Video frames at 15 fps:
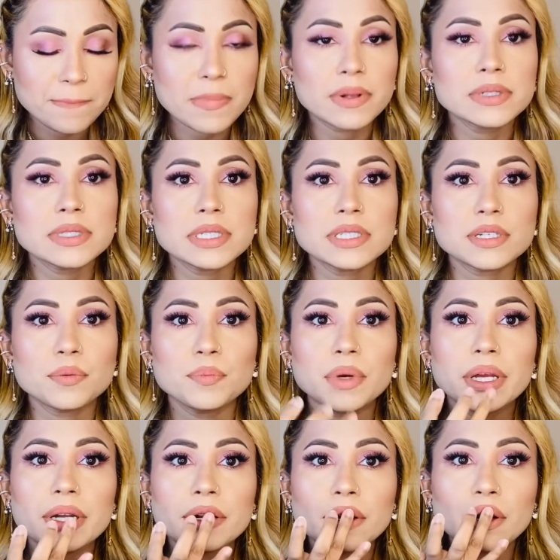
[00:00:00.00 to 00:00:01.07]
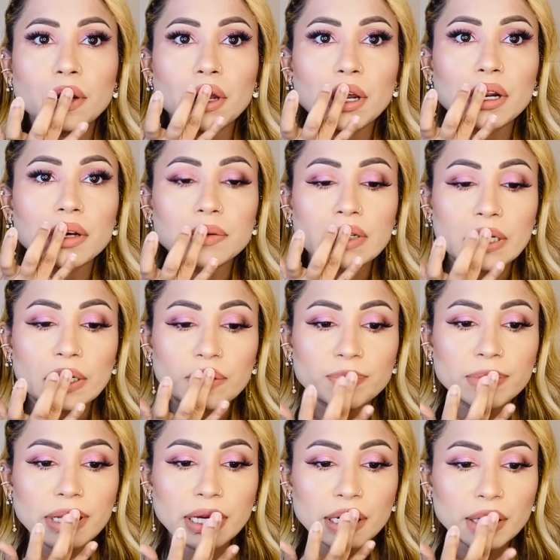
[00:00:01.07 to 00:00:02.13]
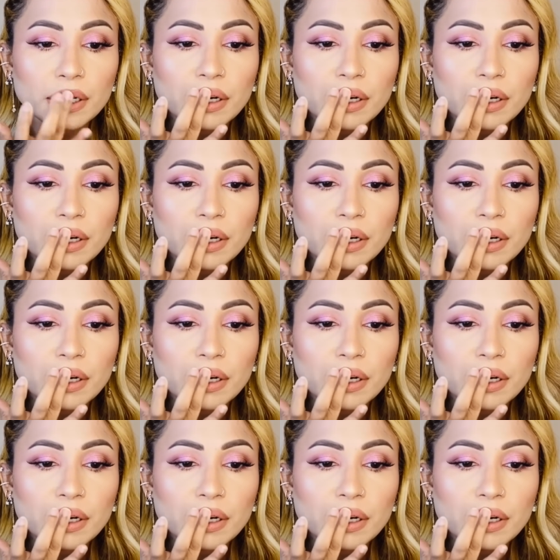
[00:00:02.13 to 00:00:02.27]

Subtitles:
Just a bit, and I'm gonna blend.